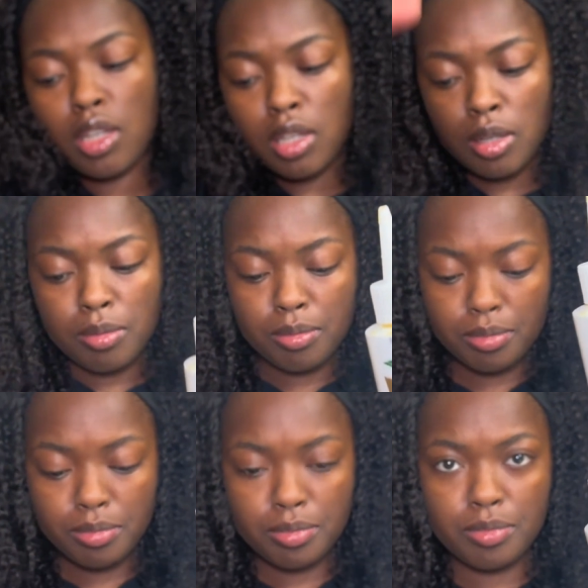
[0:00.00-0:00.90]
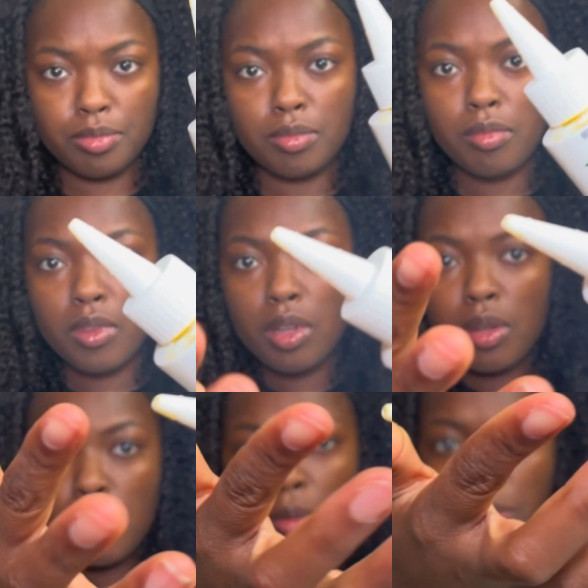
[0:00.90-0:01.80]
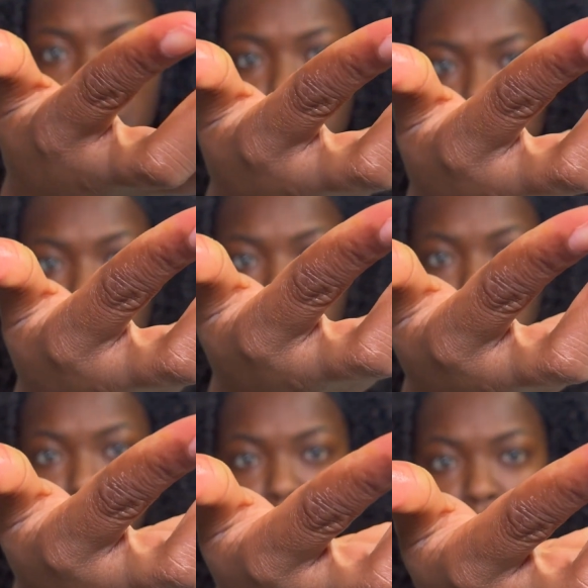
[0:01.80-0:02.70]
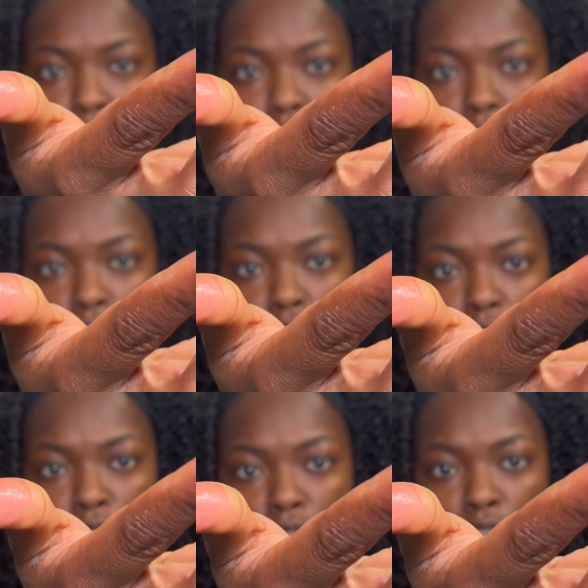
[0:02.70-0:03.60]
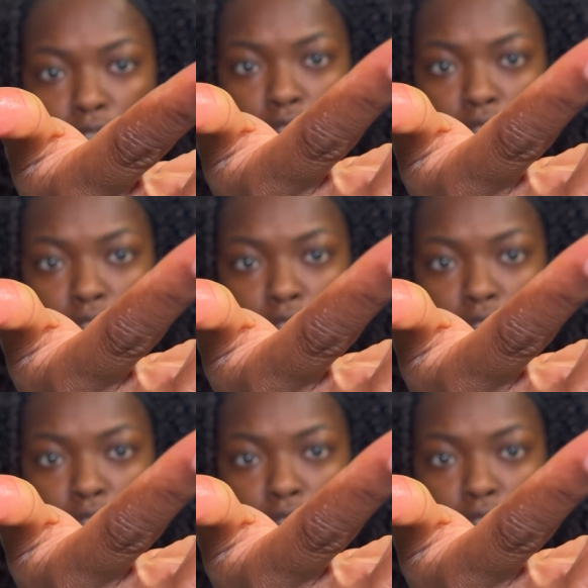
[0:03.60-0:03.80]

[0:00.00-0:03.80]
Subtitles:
it, put some on my finger,